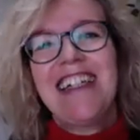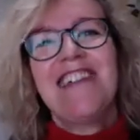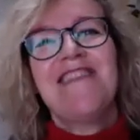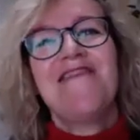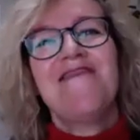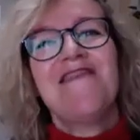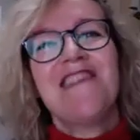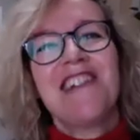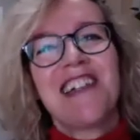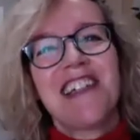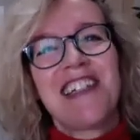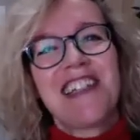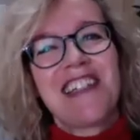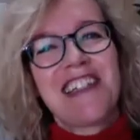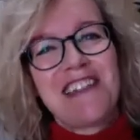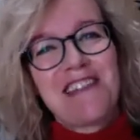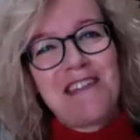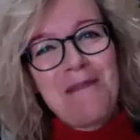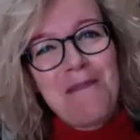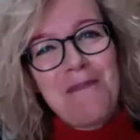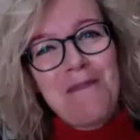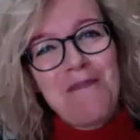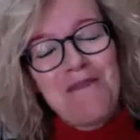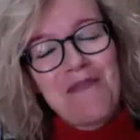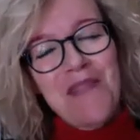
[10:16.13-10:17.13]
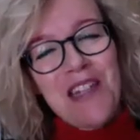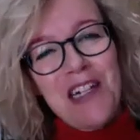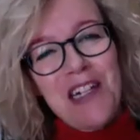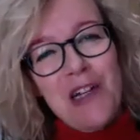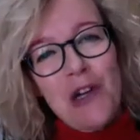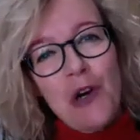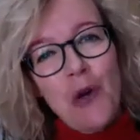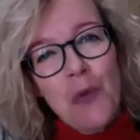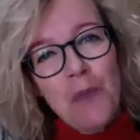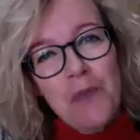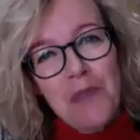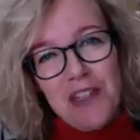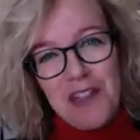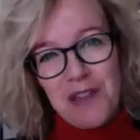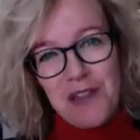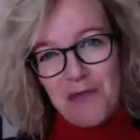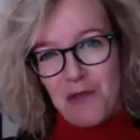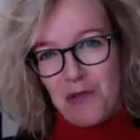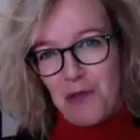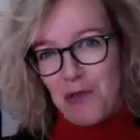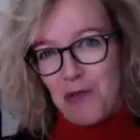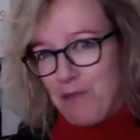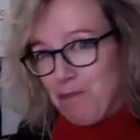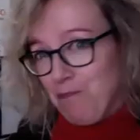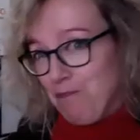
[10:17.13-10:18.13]
but I hope this
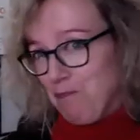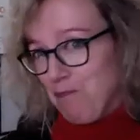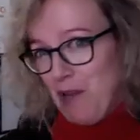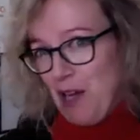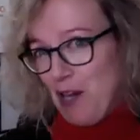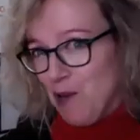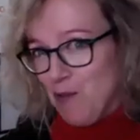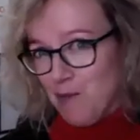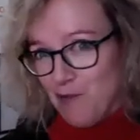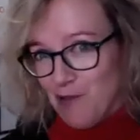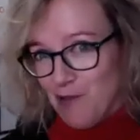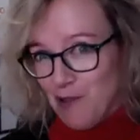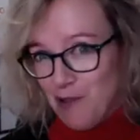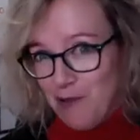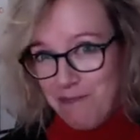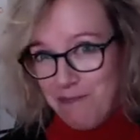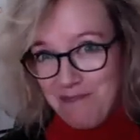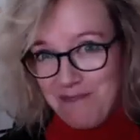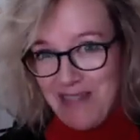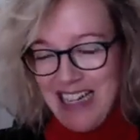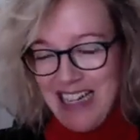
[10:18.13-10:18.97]
was helpful.